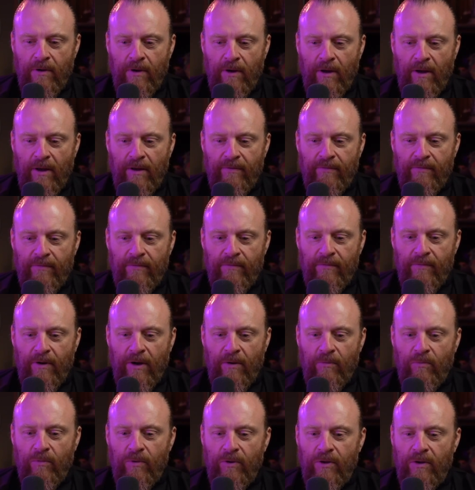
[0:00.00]
I, I
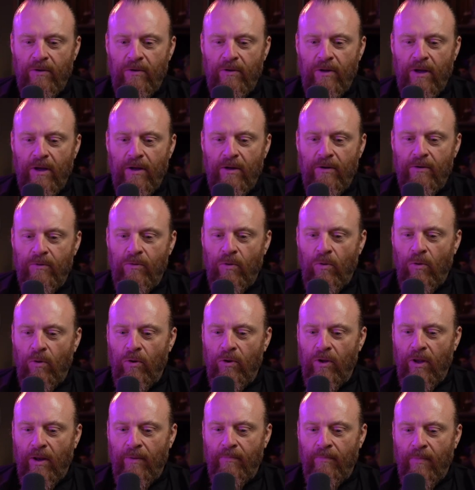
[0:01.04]
would uh,
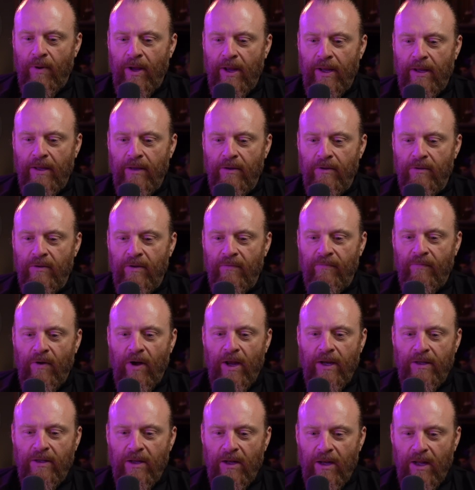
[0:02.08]
call on my
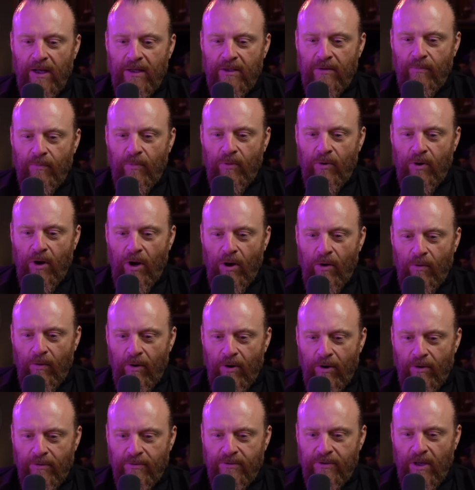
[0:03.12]
divine delectable co
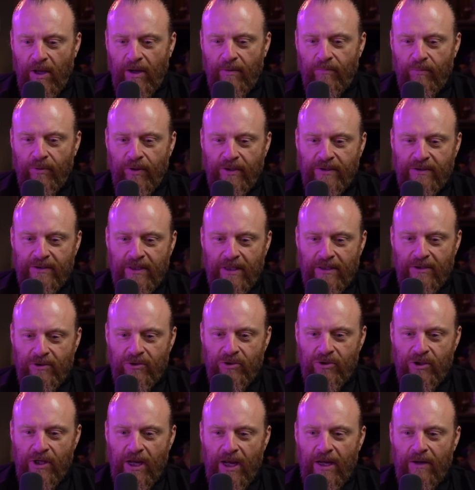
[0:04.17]
host, High Priestess
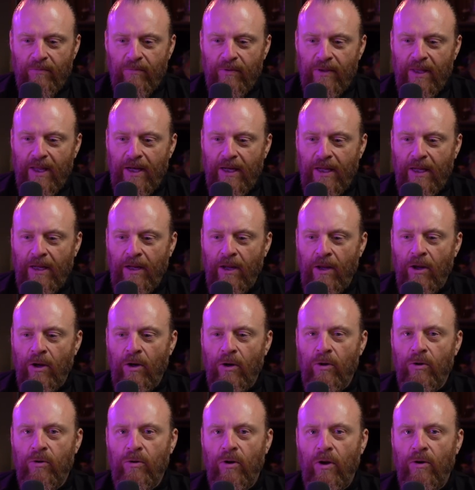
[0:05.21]
Jade, with any
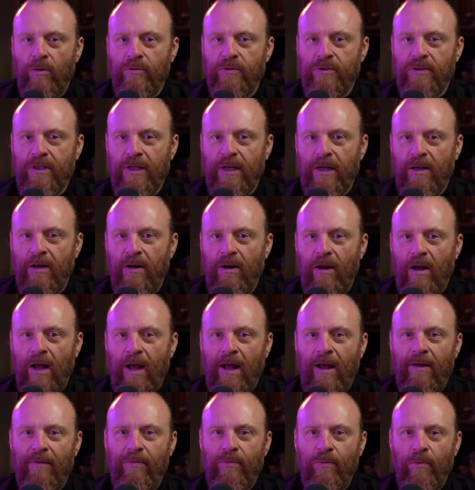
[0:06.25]
closing
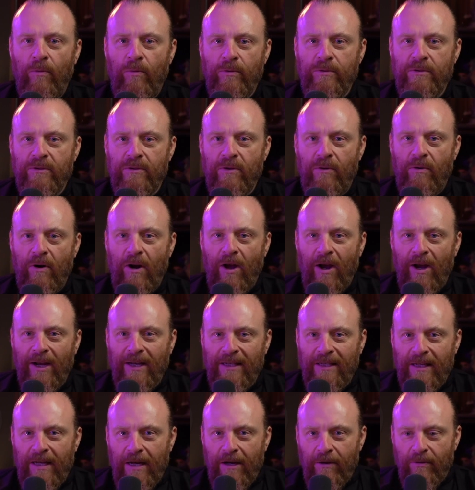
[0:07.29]
uh, thoughts or
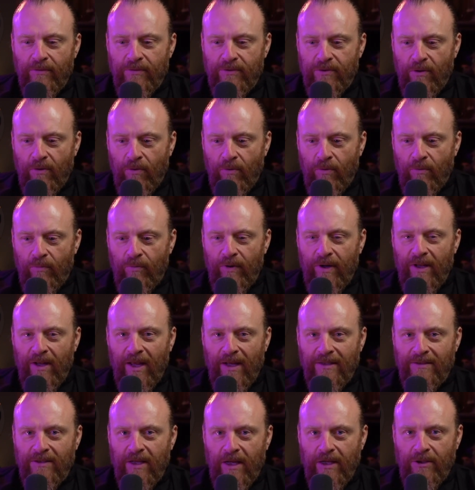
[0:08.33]
ideas or
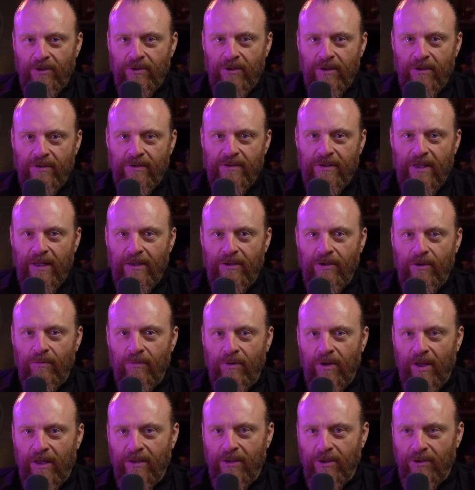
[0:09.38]
realizations that you
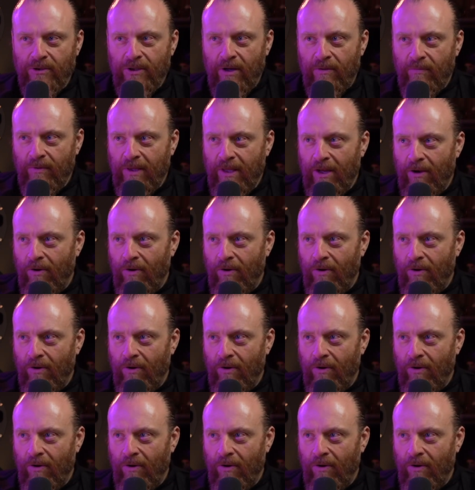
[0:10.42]
would like to share with the